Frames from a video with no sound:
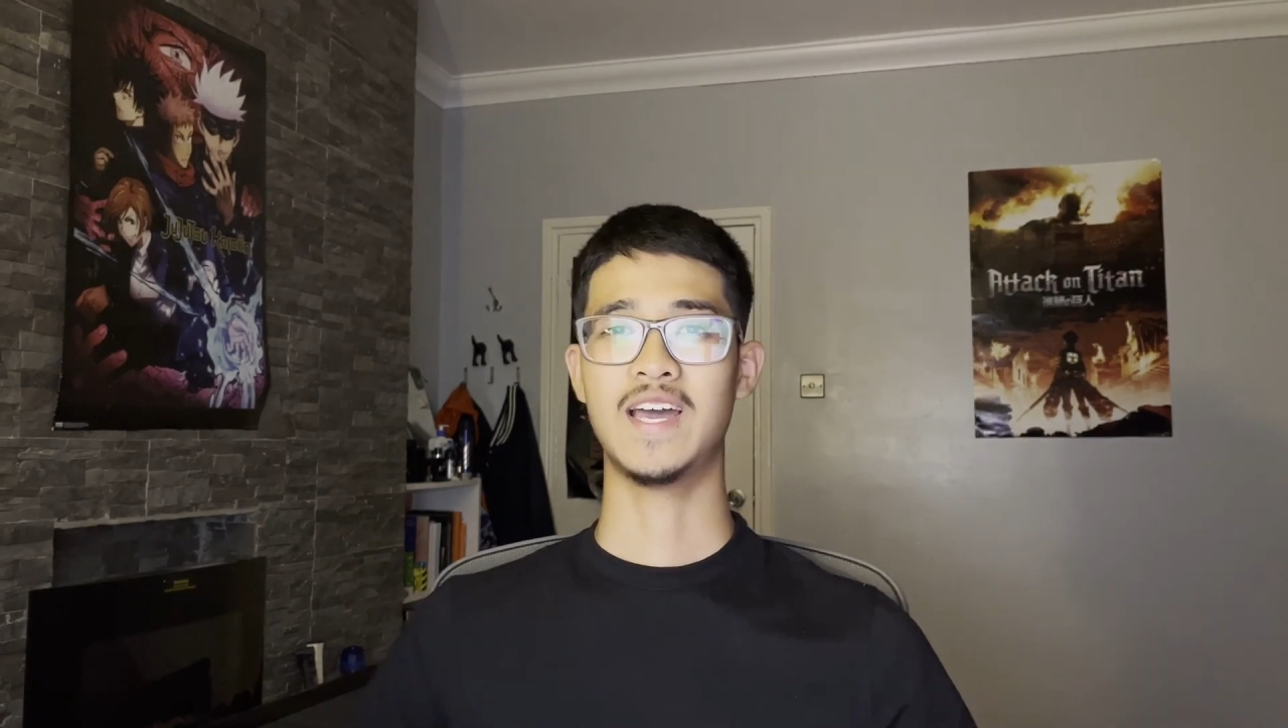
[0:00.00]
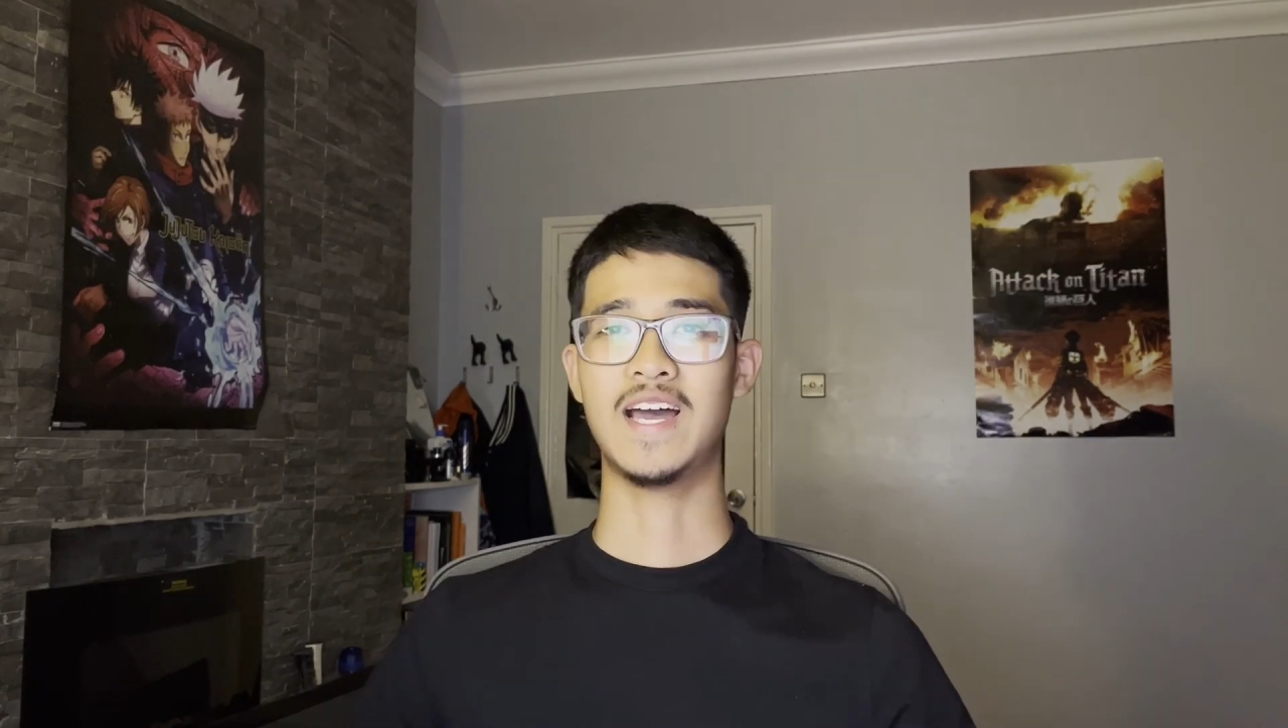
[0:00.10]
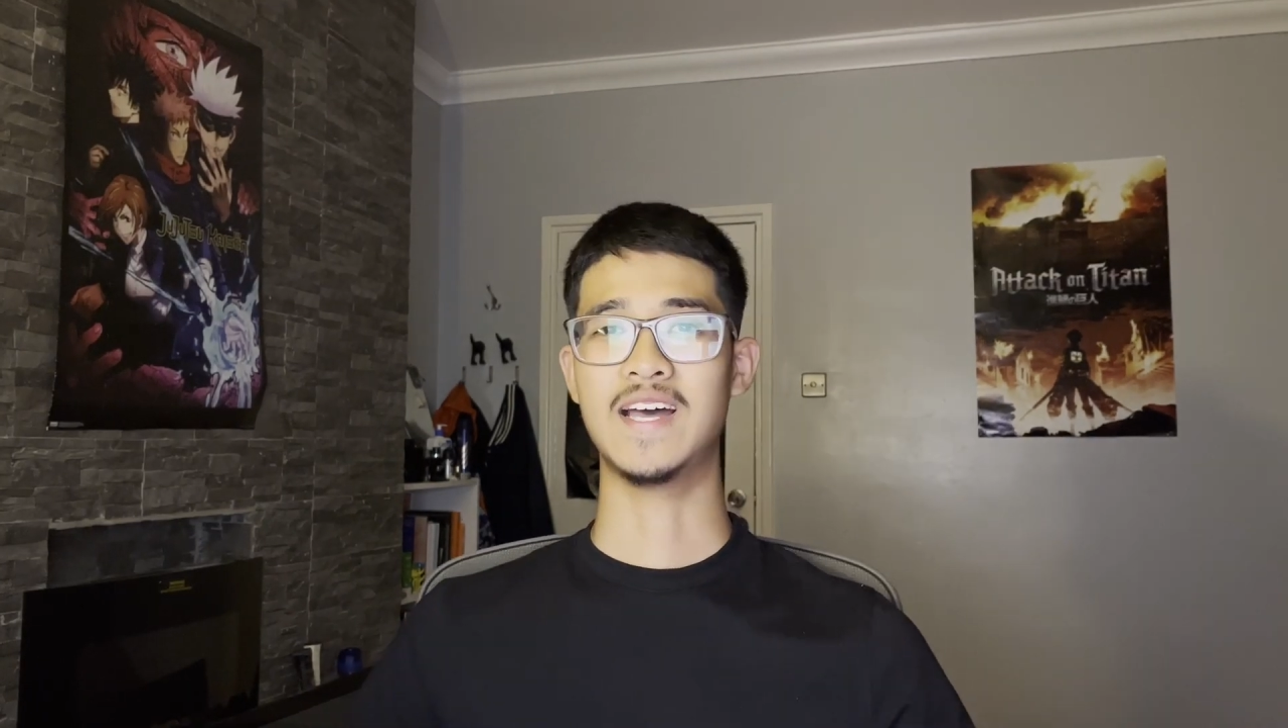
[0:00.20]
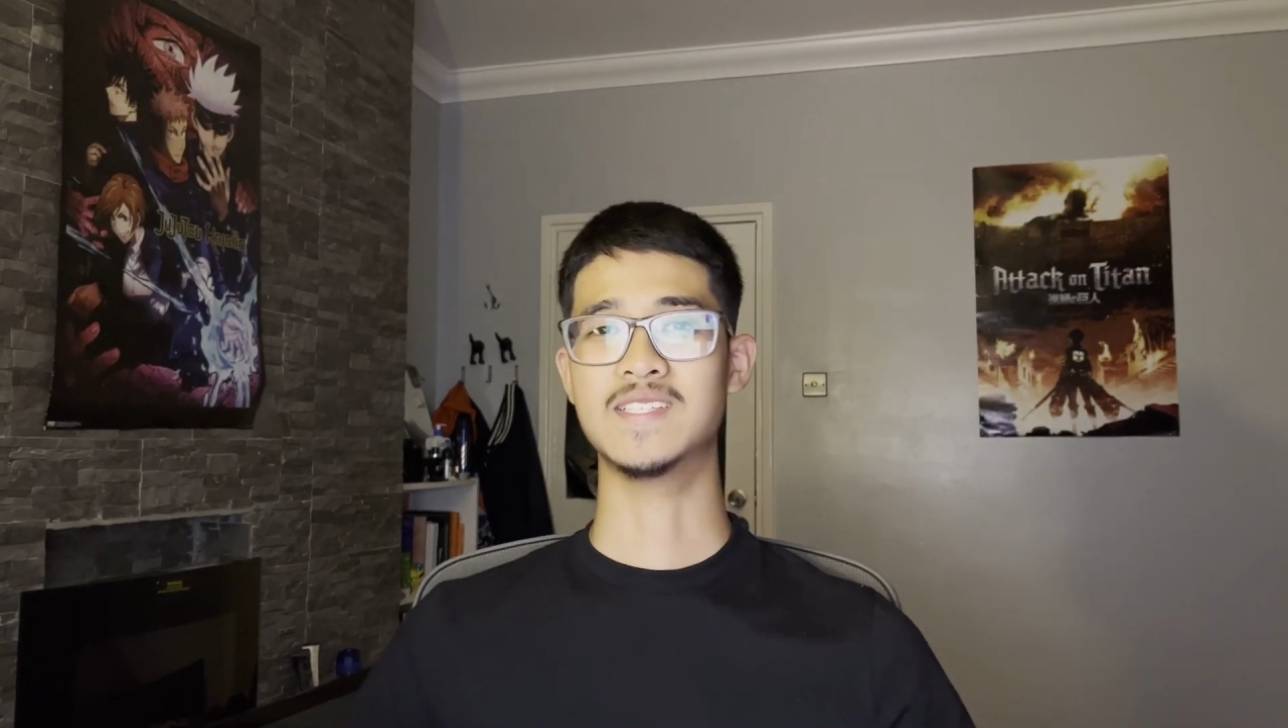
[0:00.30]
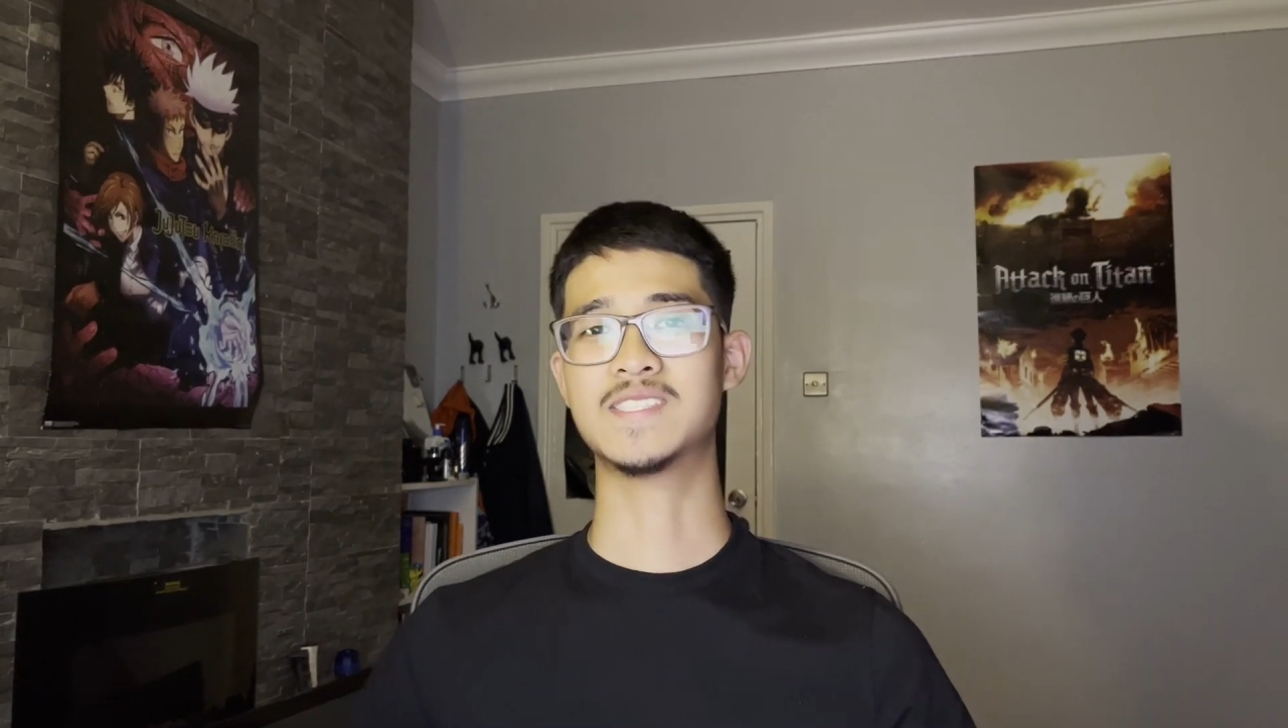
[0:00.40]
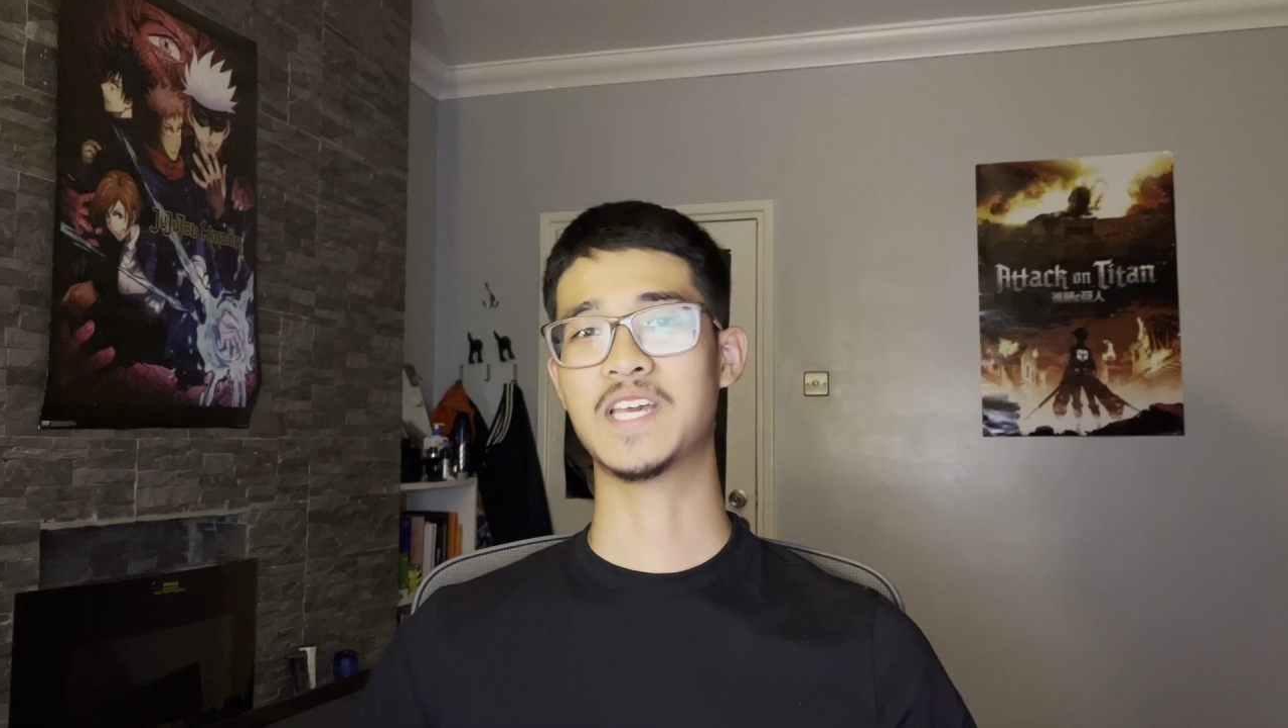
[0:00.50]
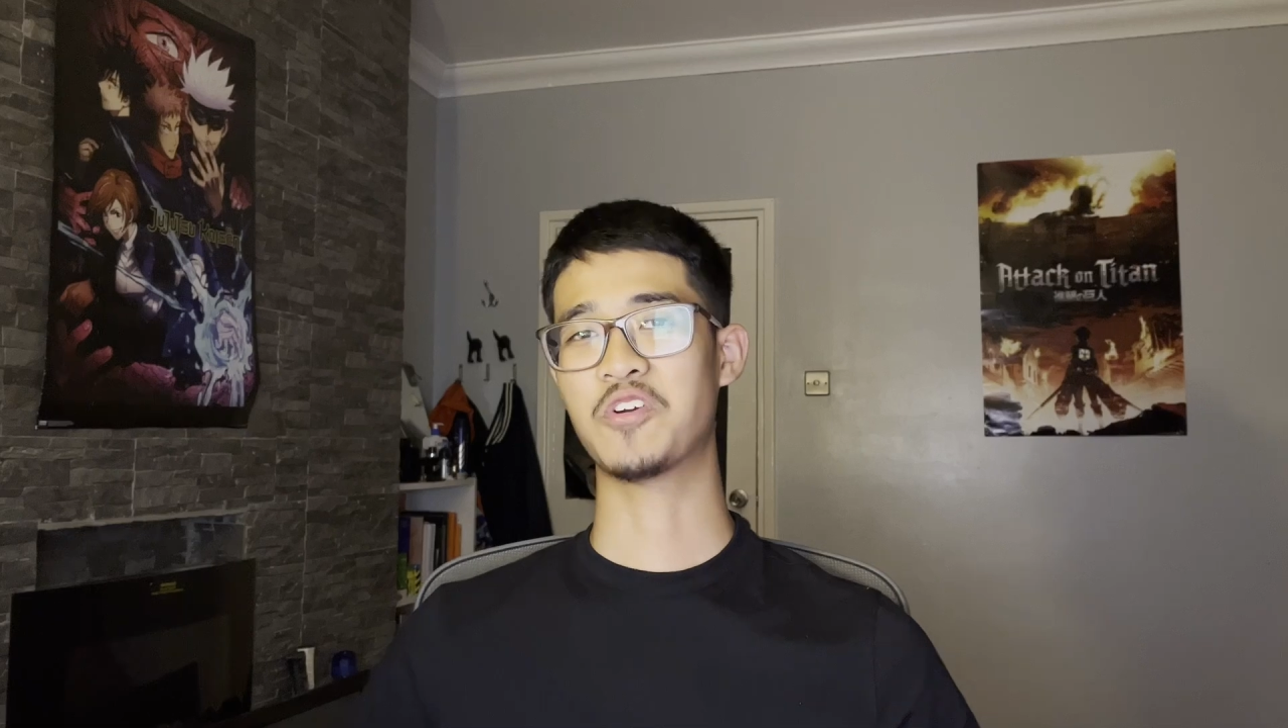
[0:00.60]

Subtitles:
and stick